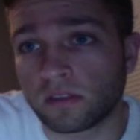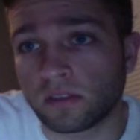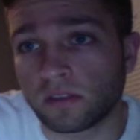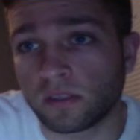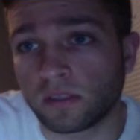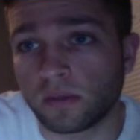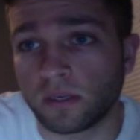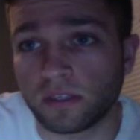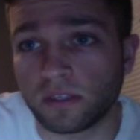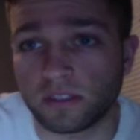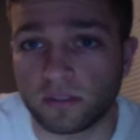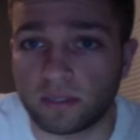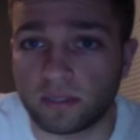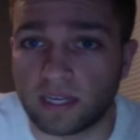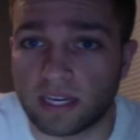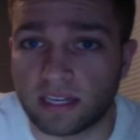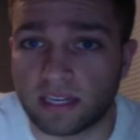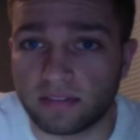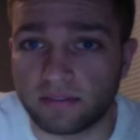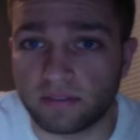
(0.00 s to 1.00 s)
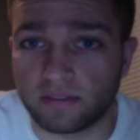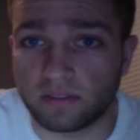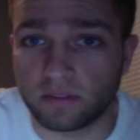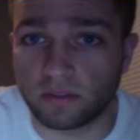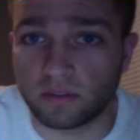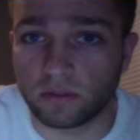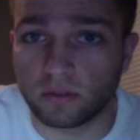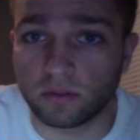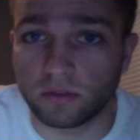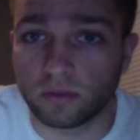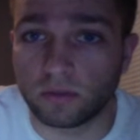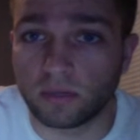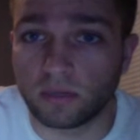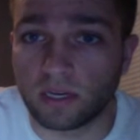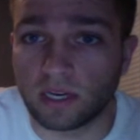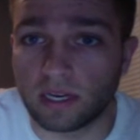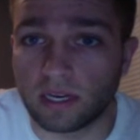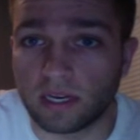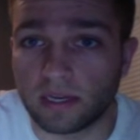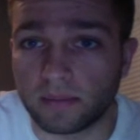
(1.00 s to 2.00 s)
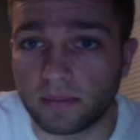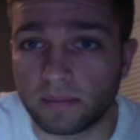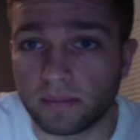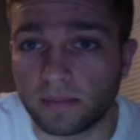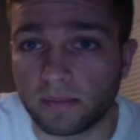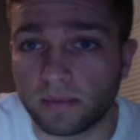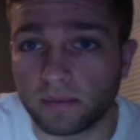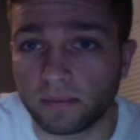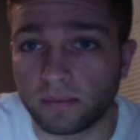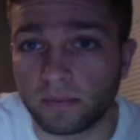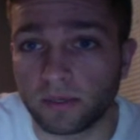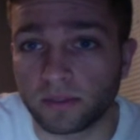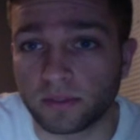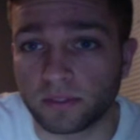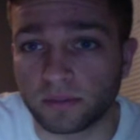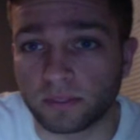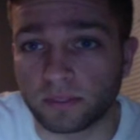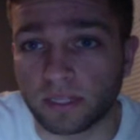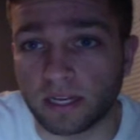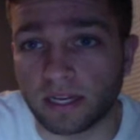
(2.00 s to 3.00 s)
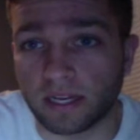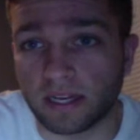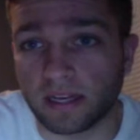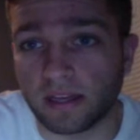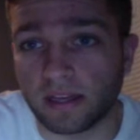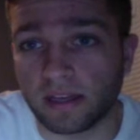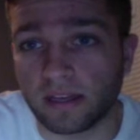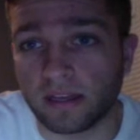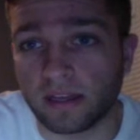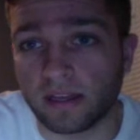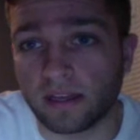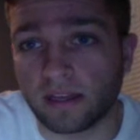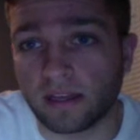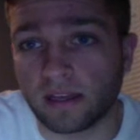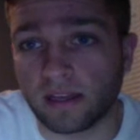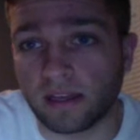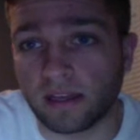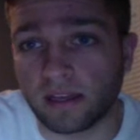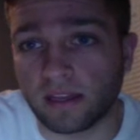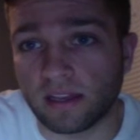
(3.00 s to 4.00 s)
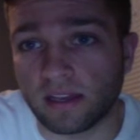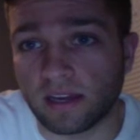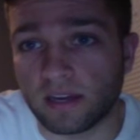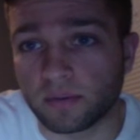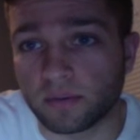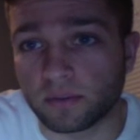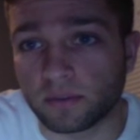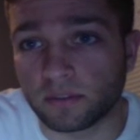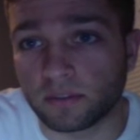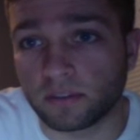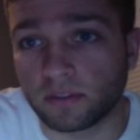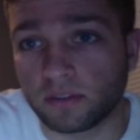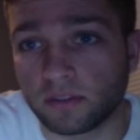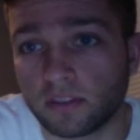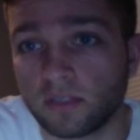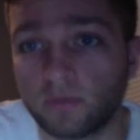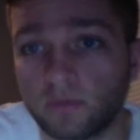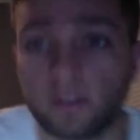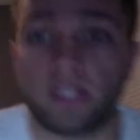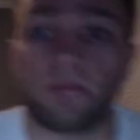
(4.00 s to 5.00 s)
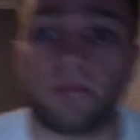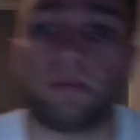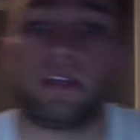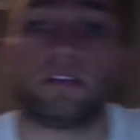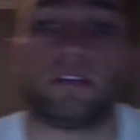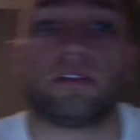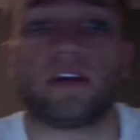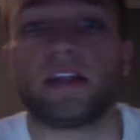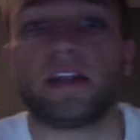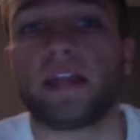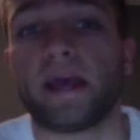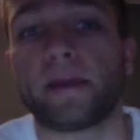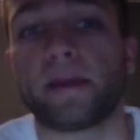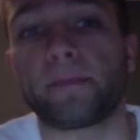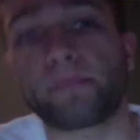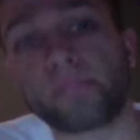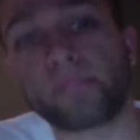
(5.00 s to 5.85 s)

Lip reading: you also have to multiply, and I will show you what I mean right now.